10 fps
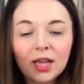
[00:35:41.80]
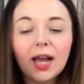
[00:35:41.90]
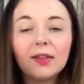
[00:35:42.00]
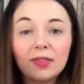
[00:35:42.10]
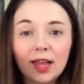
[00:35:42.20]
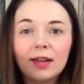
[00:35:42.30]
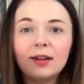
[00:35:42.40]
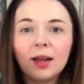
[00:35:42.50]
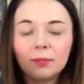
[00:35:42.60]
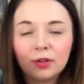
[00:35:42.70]
and then
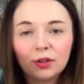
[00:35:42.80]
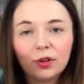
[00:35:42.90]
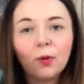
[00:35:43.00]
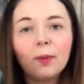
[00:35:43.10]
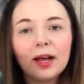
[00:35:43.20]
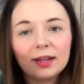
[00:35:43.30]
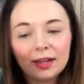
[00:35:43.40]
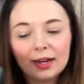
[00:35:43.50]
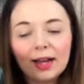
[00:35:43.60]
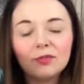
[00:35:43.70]
I'm going to go back
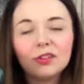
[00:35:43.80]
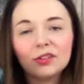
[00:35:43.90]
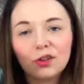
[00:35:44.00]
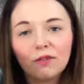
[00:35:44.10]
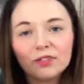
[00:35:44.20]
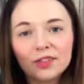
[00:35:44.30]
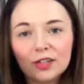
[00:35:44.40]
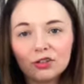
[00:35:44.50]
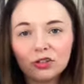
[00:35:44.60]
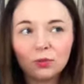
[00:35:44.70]
and have this
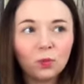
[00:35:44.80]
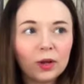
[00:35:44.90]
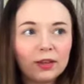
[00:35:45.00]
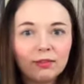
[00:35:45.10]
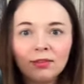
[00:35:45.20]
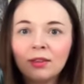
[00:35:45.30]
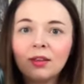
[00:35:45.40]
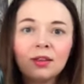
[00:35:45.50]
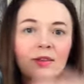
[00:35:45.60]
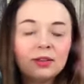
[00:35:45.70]
conversation with,
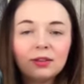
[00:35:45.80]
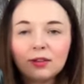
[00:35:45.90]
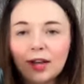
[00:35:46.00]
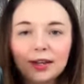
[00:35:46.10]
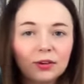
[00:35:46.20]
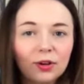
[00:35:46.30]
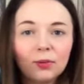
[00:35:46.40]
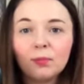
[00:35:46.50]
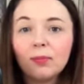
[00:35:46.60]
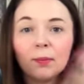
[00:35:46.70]
I don't
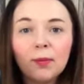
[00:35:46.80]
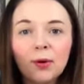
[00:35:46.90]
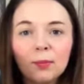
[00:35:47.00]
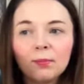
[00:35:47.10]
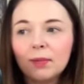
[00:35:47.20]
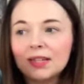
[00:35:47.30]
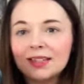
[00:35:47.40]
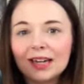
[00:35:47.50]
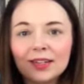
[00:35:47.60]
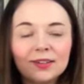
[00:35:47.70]
know, my mum, my
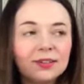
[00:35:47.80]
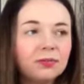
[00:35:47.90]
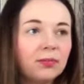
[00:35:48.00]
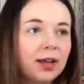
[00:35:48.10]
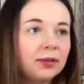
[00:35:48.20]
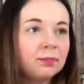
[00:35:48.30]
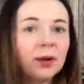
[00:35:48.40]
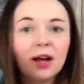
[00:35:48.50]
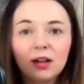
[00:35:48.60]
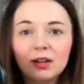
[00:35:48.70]
dad, my
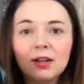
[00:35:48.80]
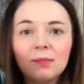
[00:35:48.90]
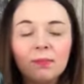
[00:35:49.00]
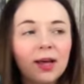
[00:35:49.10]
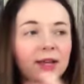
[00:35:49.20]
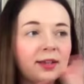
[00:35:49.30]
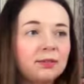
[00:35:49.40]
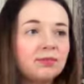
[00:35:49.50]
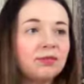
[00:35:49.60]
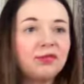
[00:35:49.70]
partner, my
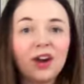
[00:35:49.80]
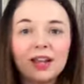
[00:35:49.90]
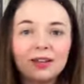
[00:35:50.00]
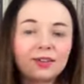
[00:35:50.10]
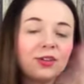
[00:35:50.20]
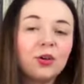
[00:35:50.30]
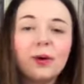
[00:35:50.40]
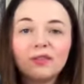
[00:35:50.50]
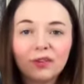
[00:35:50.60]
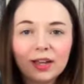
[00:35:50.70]
friend,
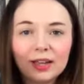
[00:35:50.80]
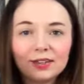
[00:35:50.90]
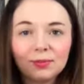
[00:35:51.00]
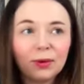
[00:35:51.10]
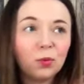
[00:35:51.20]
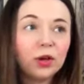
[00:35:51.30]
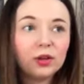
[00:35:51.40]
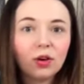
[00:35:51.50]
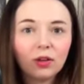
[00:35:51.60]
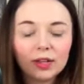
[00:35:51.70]
whoever it is, my work
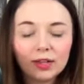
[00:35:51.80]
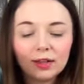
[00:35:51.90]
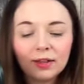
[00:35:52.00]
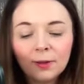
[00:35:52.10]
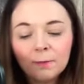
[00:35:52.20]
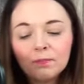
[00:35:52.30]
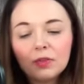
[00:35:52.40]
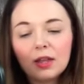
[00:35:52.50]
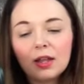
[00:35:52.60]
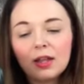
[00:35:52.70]
colleague.
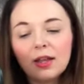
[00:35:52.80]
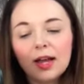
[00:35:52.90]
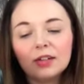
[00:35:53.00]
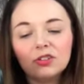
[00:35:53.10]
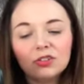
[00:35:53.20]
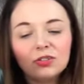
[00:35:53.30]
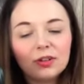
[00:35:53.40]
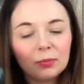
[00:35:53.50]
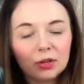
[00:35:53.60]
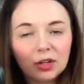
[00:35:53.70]
I just,
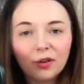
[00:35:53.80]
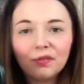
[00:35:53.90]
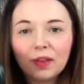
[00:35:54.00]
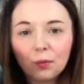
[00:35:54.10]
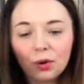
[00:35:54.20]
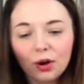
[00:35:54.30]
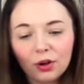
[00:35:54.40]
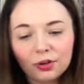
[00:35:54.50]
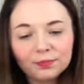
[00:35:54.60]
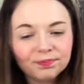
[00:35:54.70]
I'm going to go for that walk,